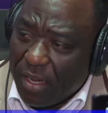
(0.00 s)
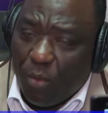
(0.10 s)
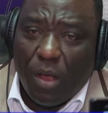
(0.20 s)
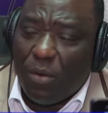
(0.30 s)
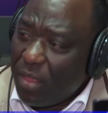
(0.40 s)

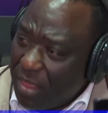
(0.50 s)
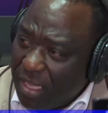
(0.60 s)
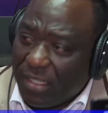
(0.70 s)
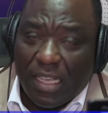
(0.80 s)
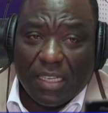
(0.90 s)
One of the
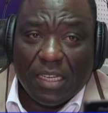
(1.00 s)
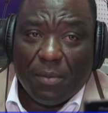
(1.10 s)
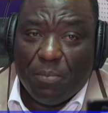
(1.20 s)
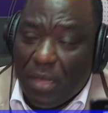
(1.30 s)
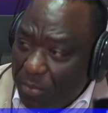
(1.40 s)
things
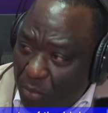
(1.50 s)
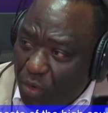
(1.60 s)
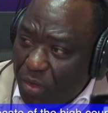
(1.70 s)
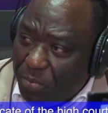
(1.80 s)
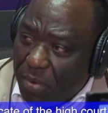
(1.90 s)
that made
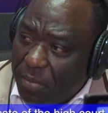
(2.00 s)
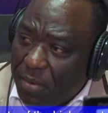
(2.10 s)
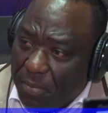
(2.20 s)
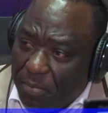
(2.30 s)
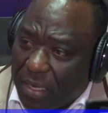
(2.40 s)
Moi
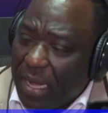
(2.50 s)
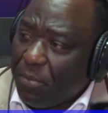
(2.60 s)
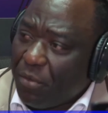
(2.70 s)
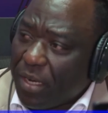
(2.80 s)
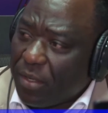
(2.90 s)
become
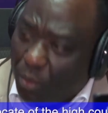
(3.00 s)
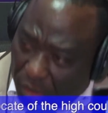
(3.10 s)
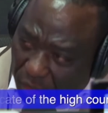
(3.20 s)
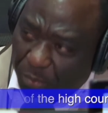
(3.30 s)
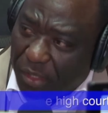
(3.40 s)
great was
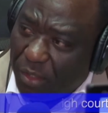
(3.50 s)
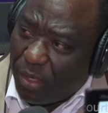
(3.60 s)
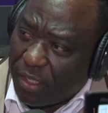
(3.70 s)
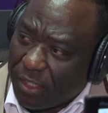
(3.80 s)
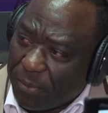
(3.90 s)
his
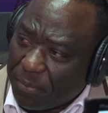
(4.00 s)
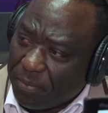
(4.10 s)
spirituality.